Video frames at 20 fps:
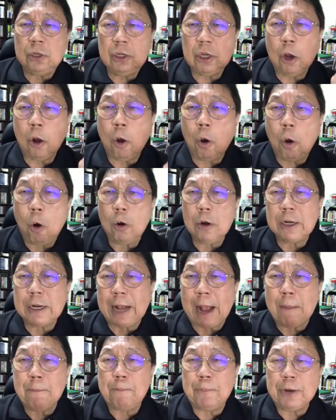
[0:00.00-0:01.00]
your own
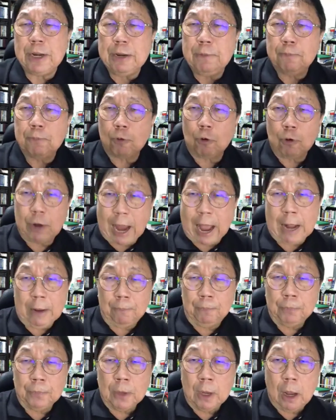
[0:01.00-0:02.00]
company product.
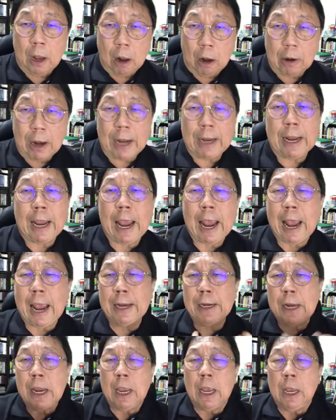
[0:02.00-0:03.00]
All right,
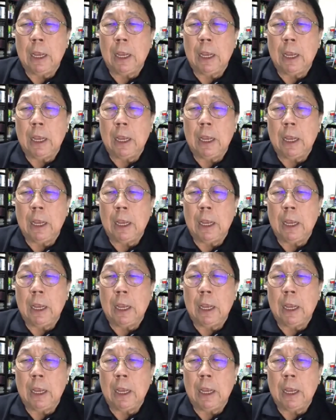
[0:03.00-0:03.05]
and